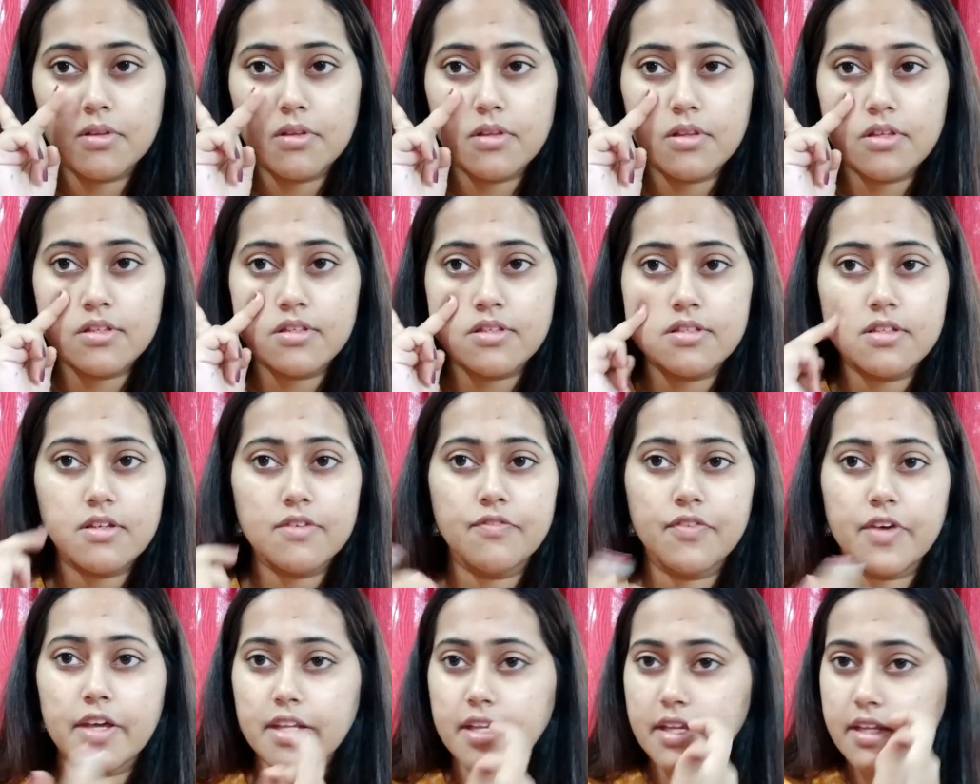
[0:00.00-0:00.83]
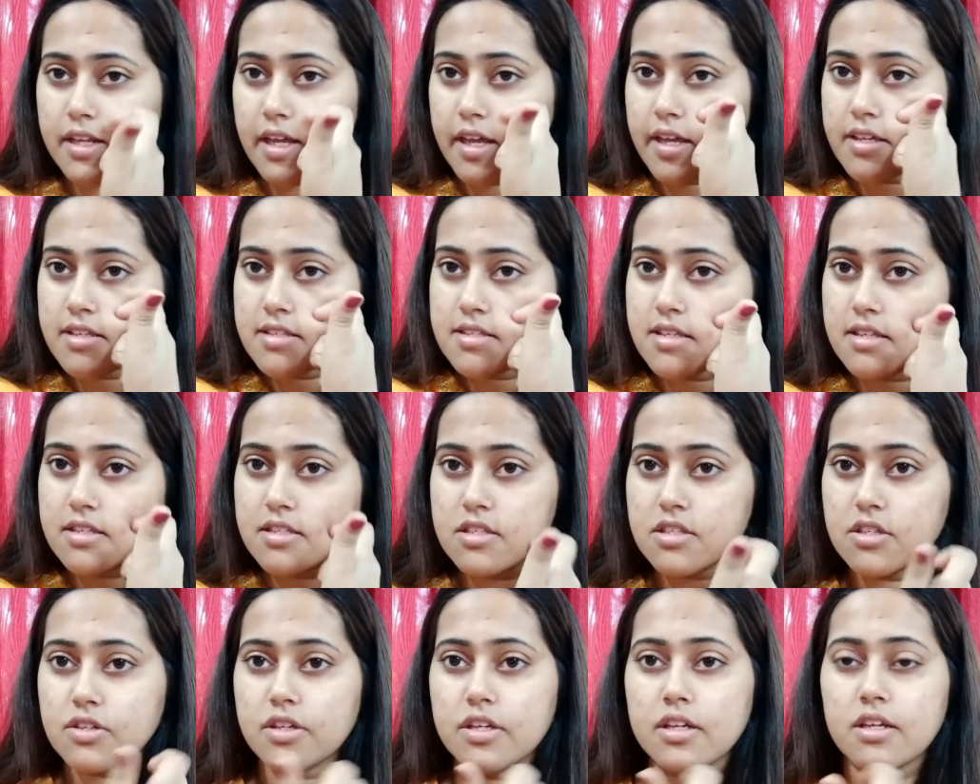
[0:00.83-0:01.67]
This is a very nice
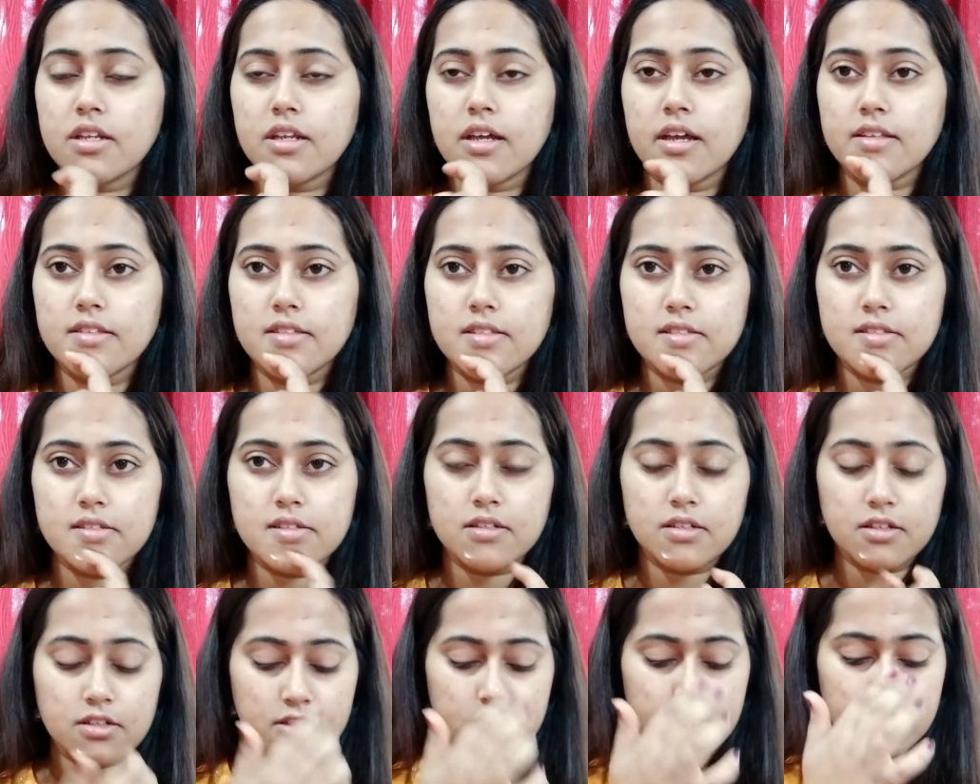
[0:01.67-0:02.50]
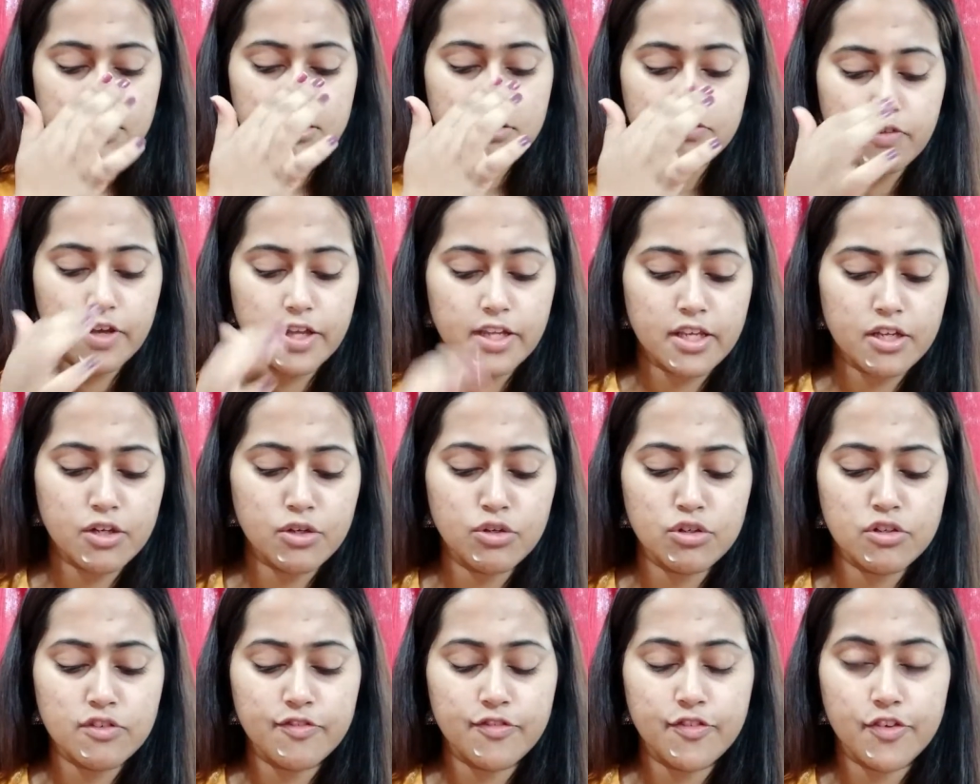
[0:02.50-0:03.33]
sunscreen, and it is very
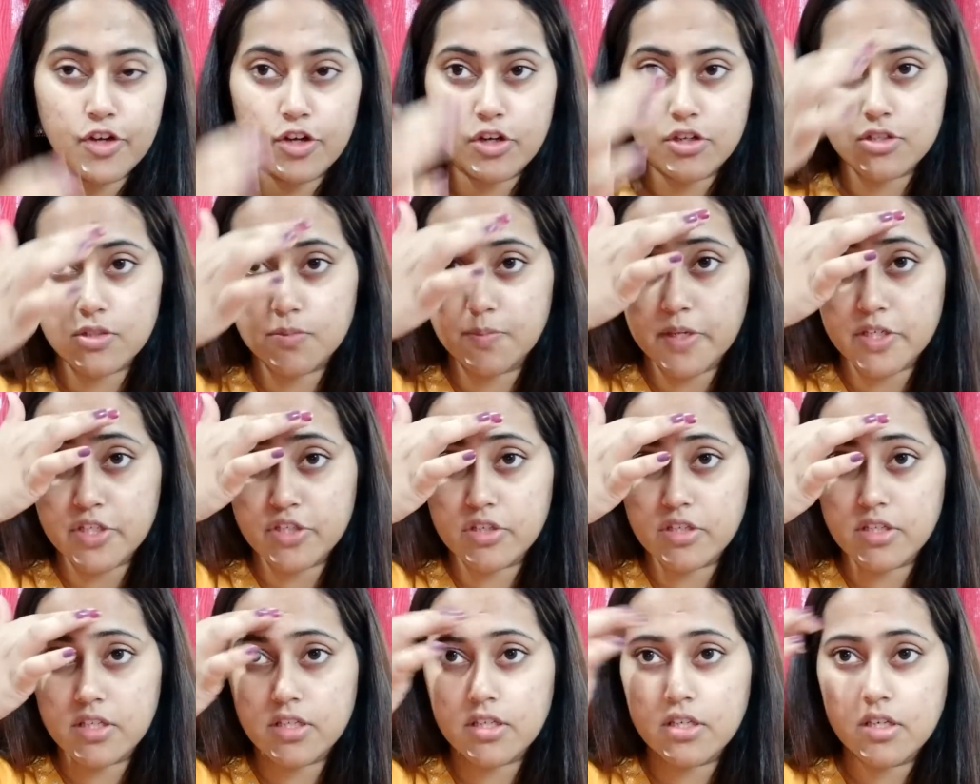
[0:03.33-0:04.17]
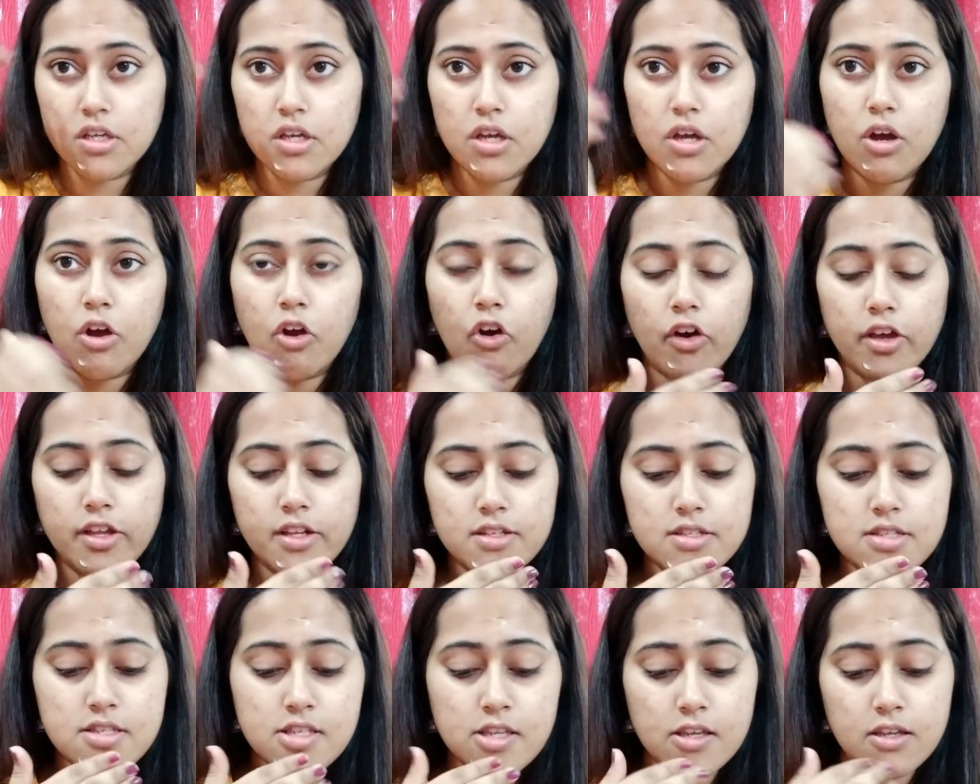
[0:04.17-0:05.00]
good for especially
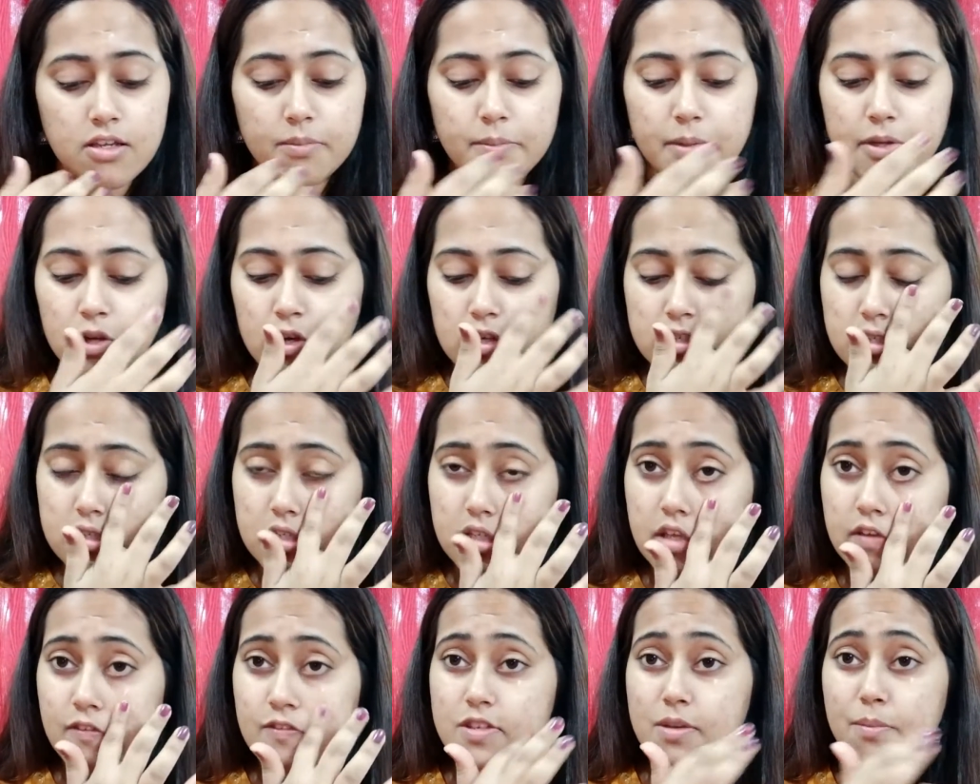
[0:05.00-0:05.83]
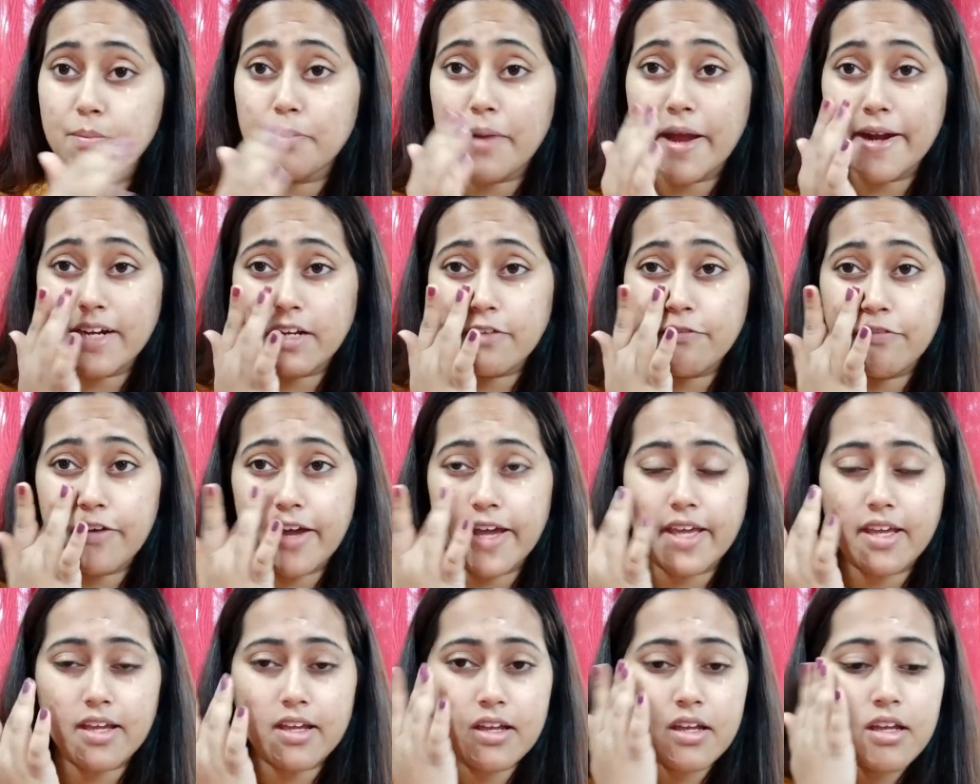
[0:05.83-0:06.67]
oily skin because it gives a
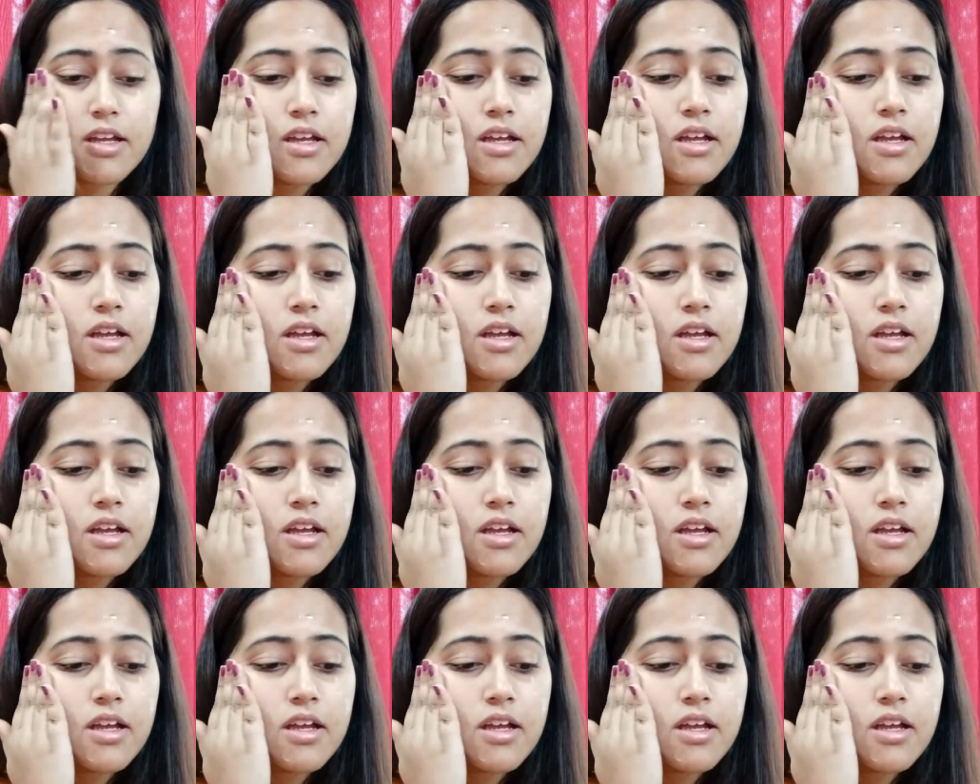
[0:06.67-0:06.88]
mattifying